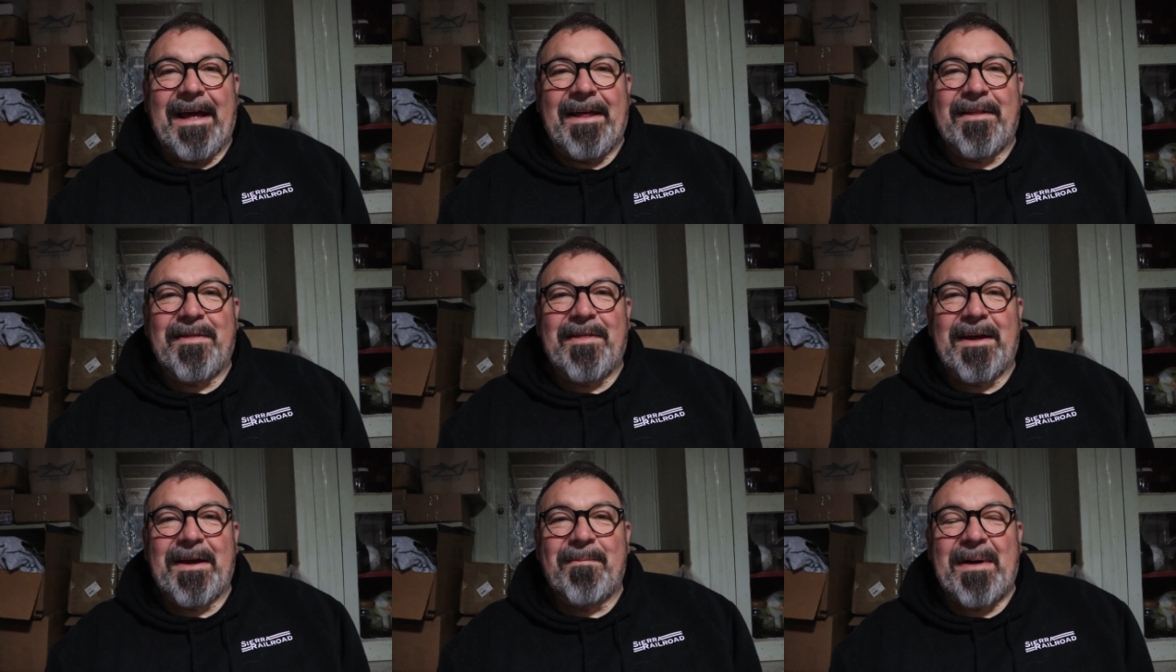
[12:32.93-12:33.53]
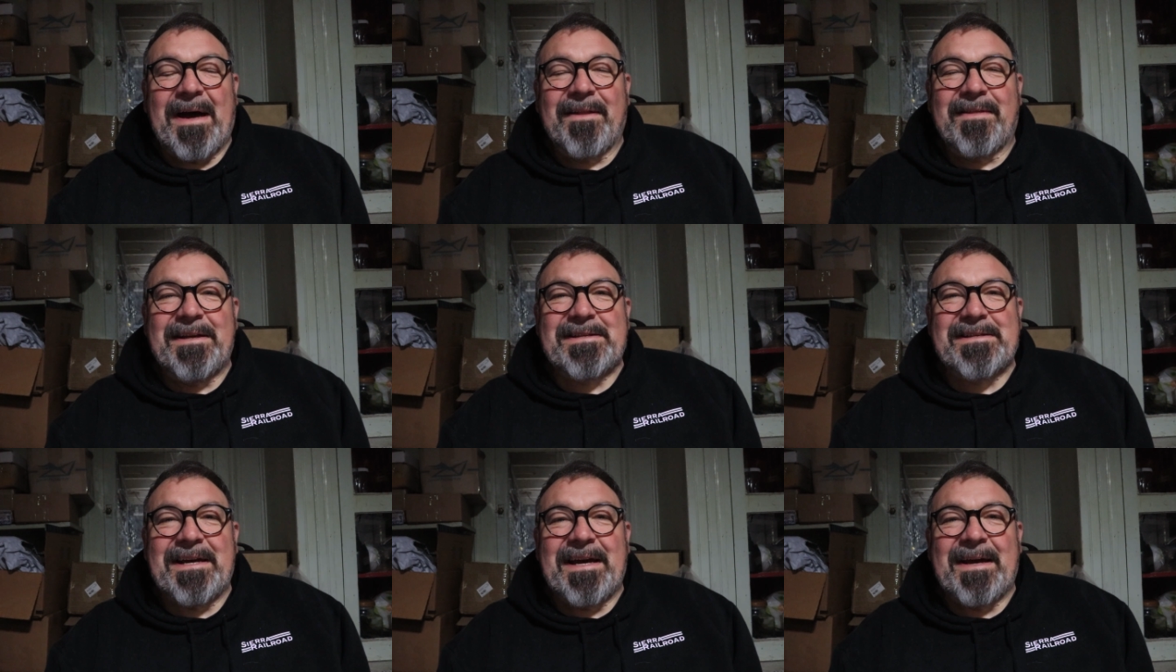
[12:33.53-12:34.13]
And the thing about
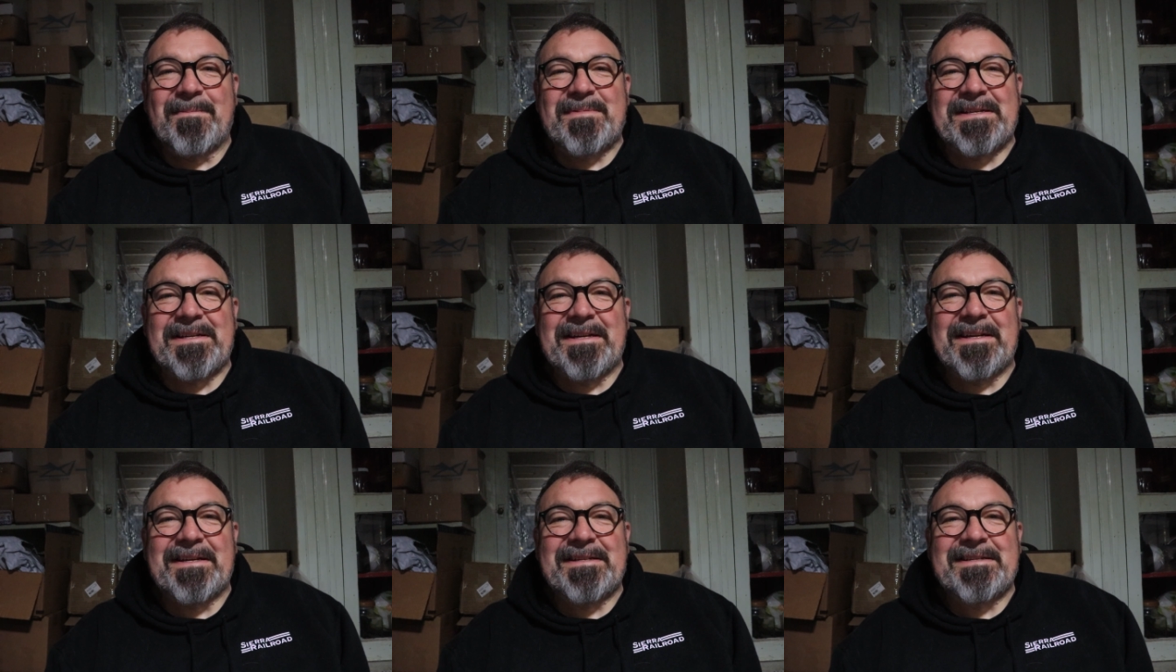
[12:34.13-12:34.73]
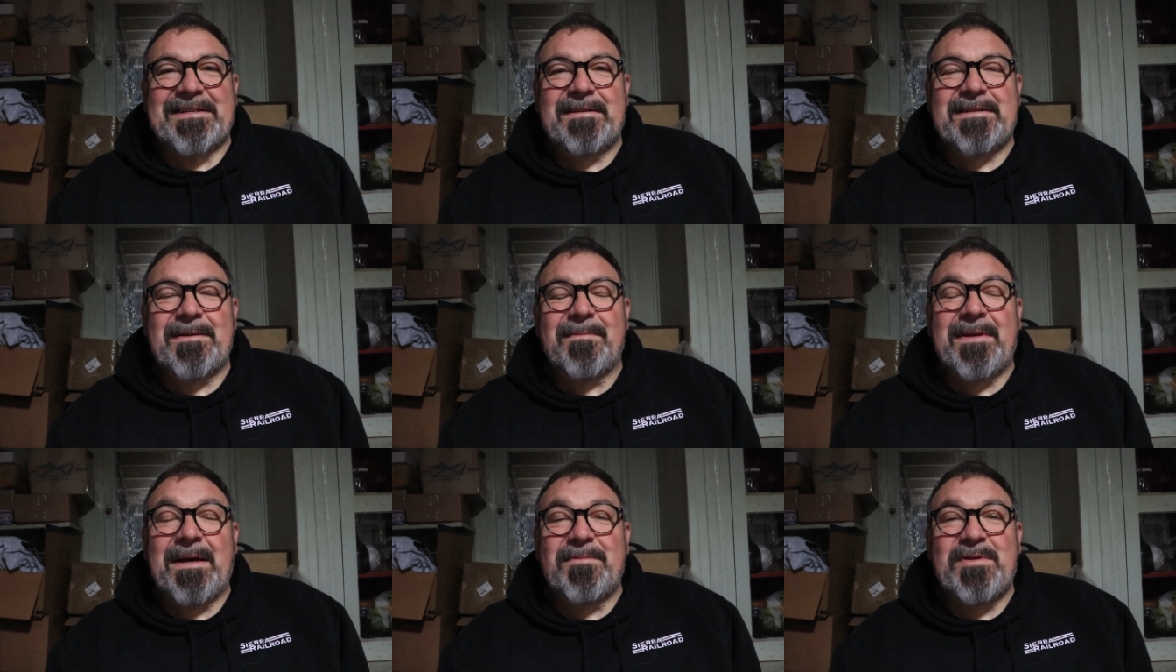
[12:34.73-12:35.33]
these amps is
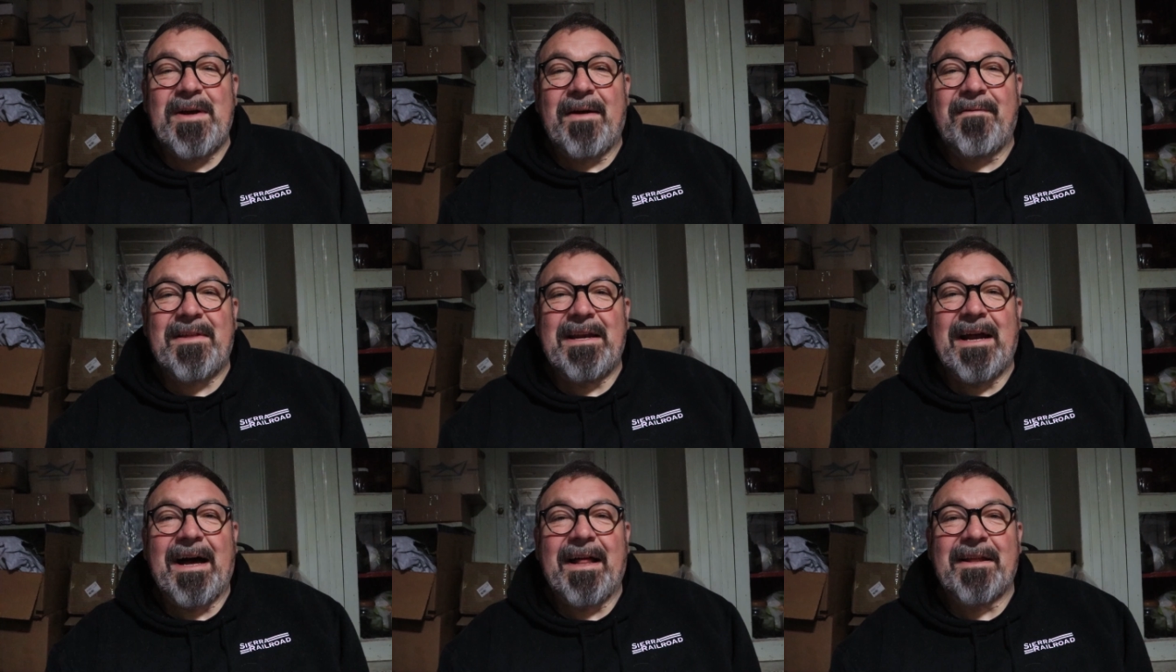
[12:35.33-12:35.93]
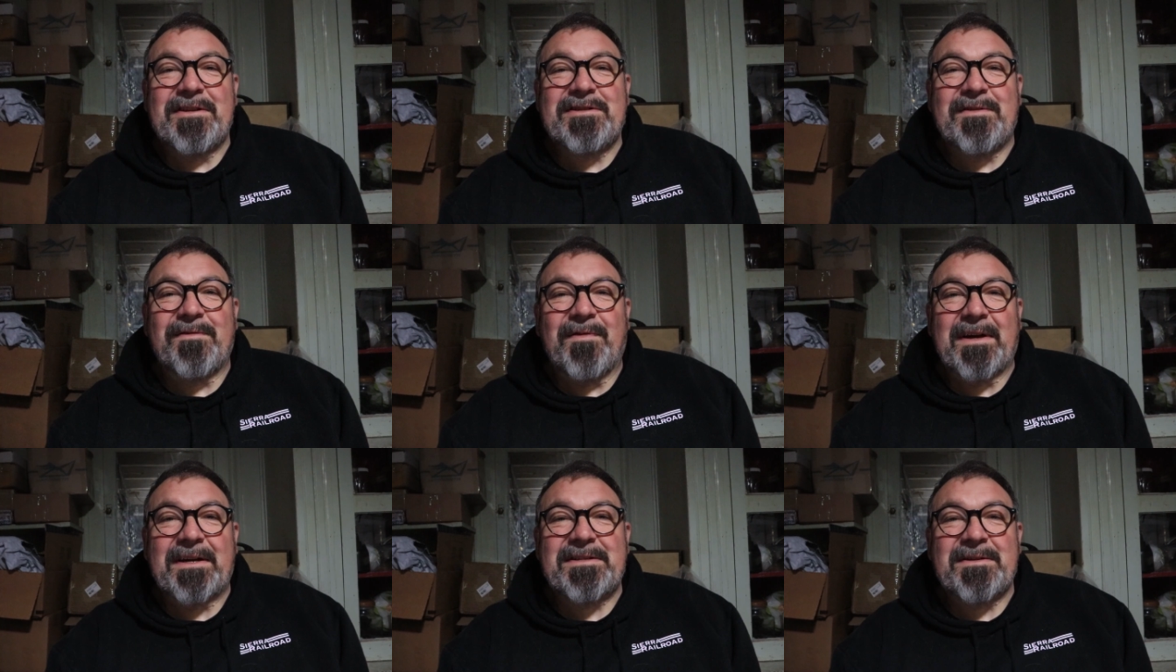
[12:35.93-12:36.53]
sometimes you have the knowledge to
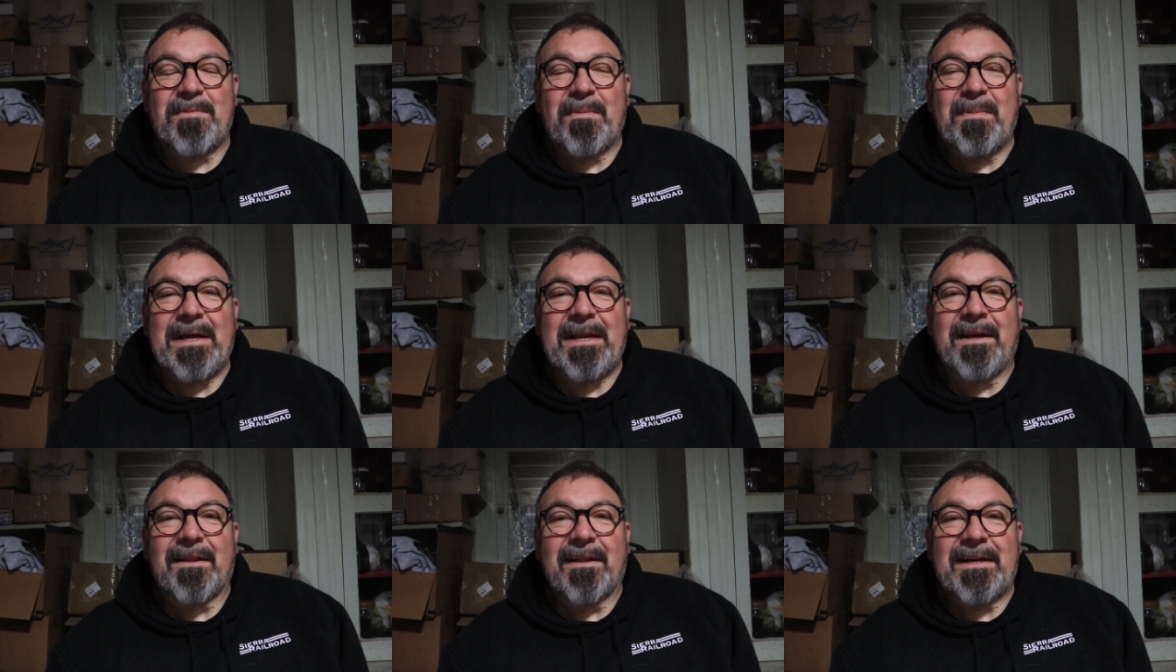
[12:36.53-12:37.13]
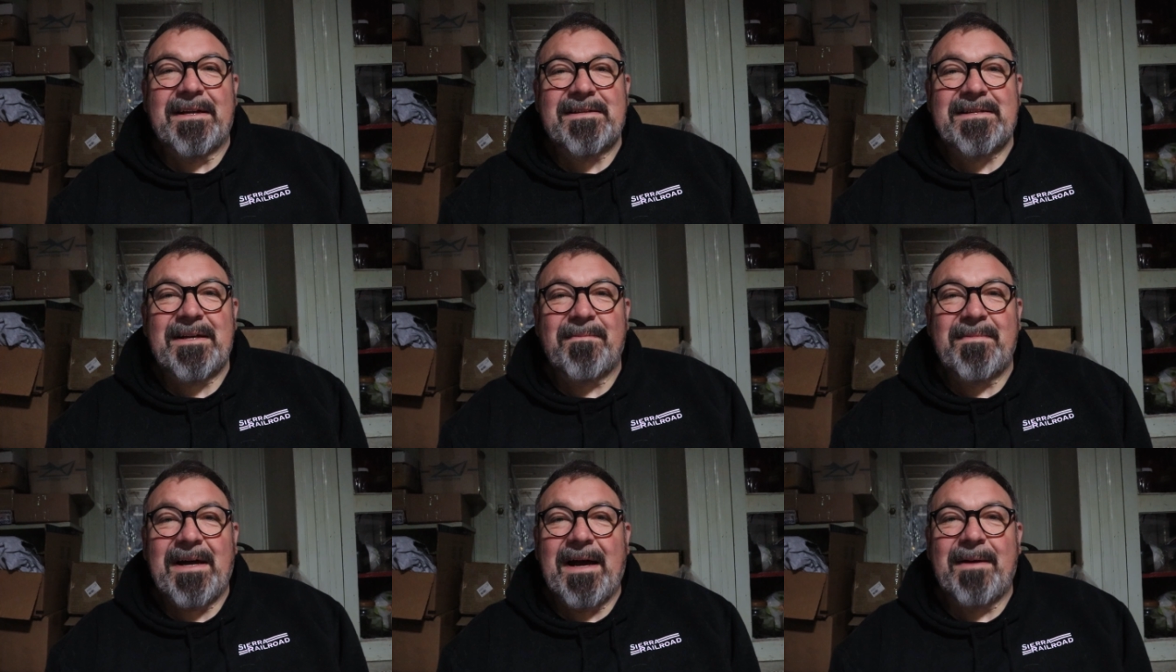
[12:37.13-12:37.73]
fix them immediately, and
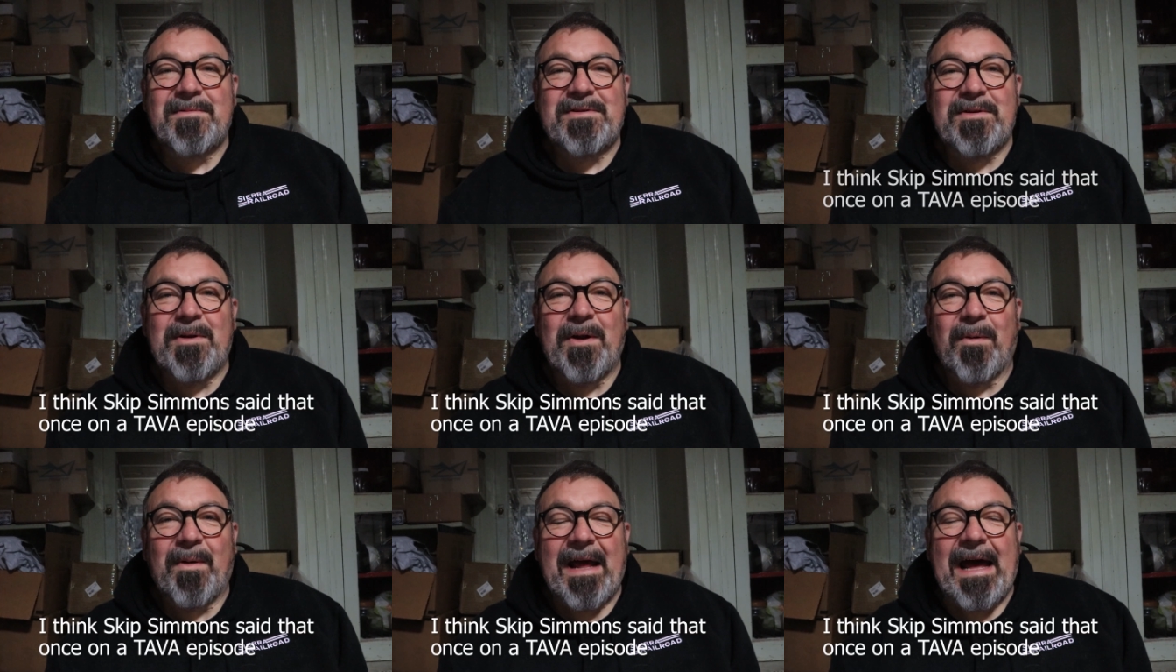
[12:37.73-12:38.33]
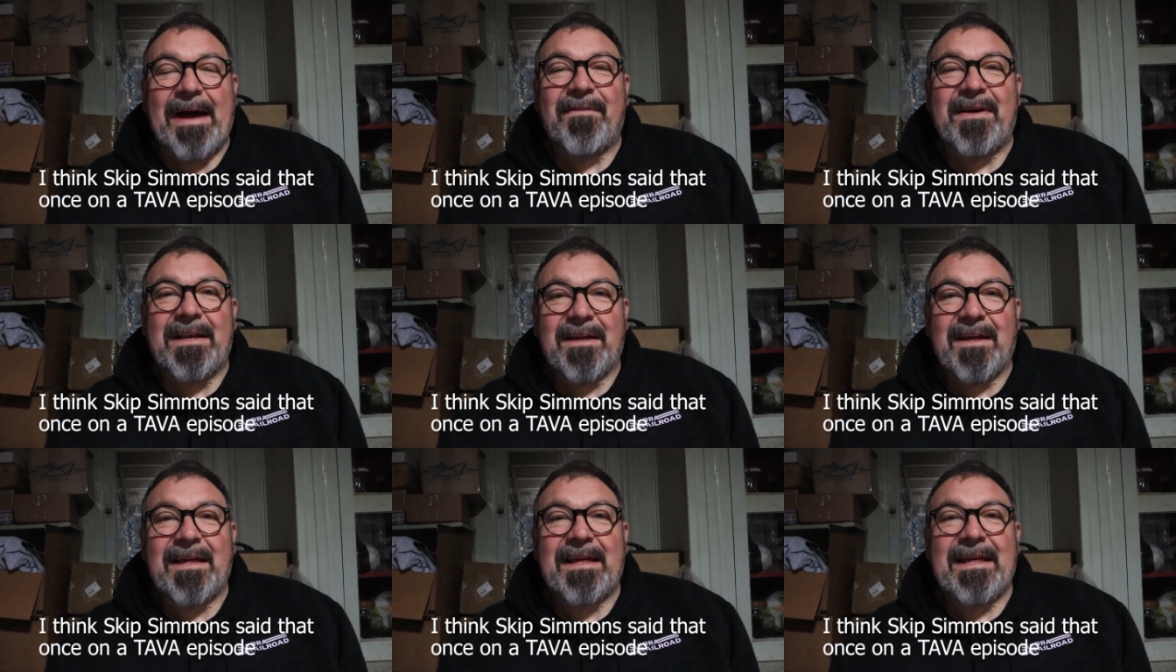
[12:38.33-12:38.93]
sometimes you don't have
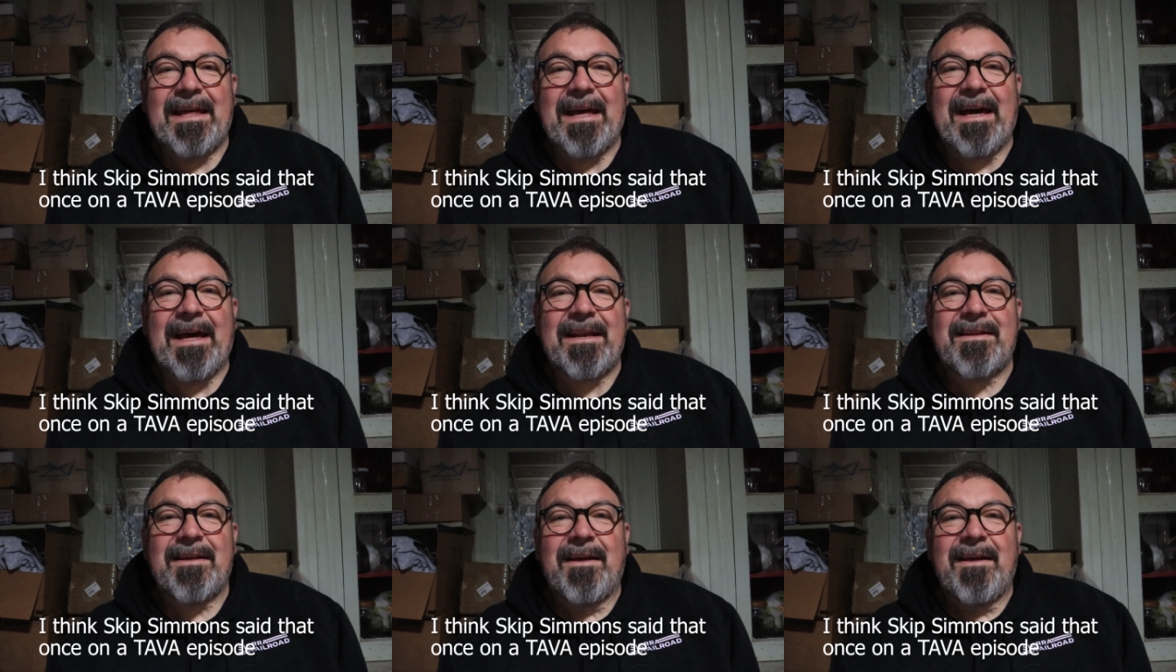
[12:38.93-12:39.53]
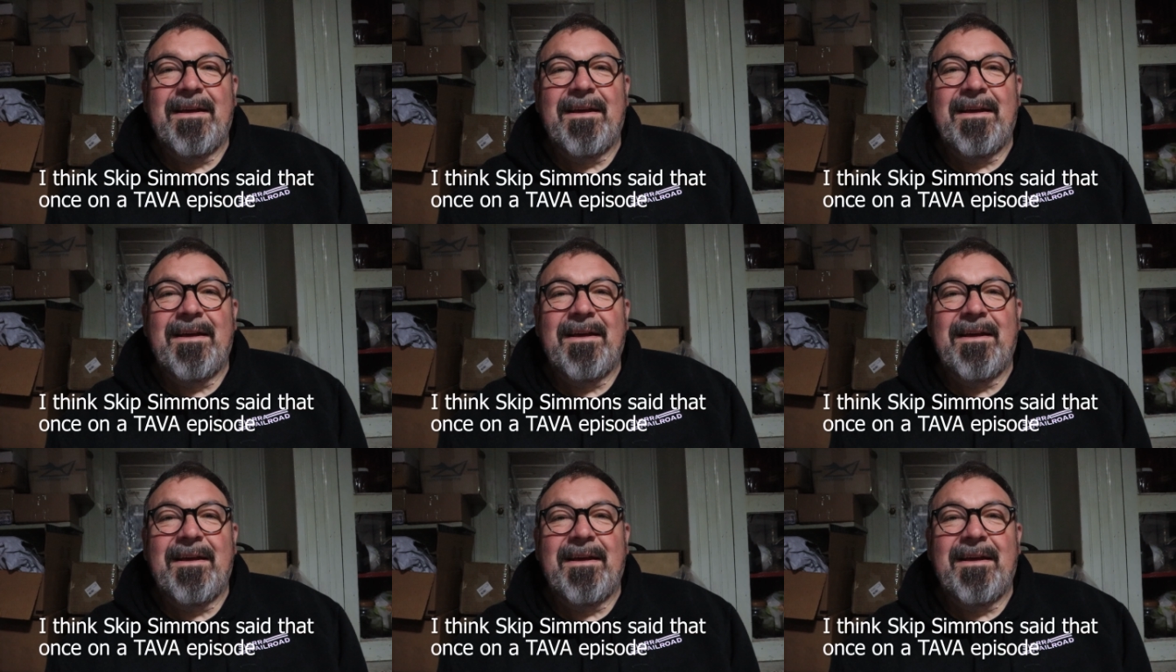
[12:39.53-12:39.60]
it yet.